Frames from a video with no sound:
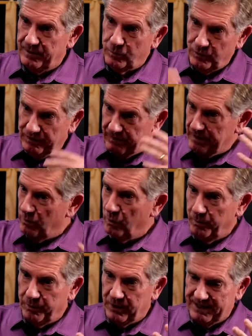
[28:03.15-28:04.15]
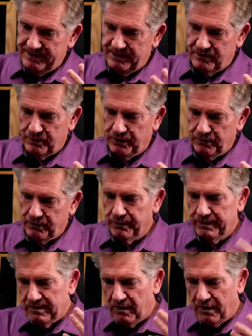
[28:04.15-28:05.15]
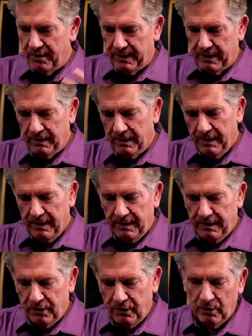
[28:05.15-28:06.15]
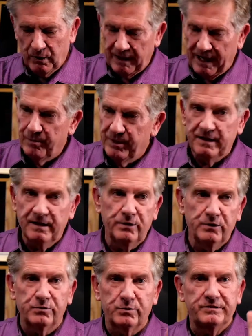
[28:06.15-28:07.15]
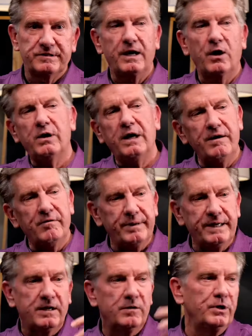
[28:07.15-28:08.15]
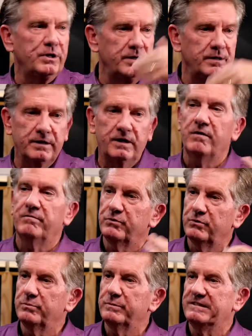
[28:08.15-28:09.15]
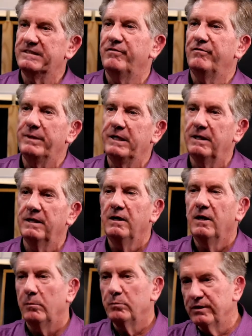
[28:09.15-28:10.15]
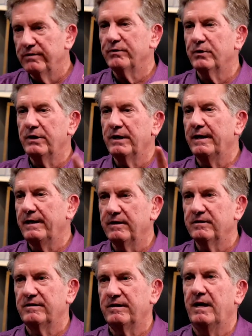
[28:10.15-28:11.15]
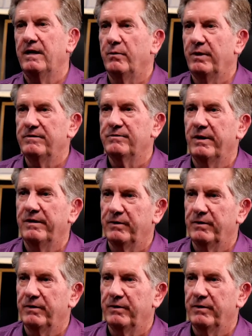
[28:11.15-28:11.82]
And we've got a whole process we go through. And we talk about, how many leaders will say, okay, everybody come on into the conference room. Let's have a meeting. I'm looking for good ideas on how to raise revenue.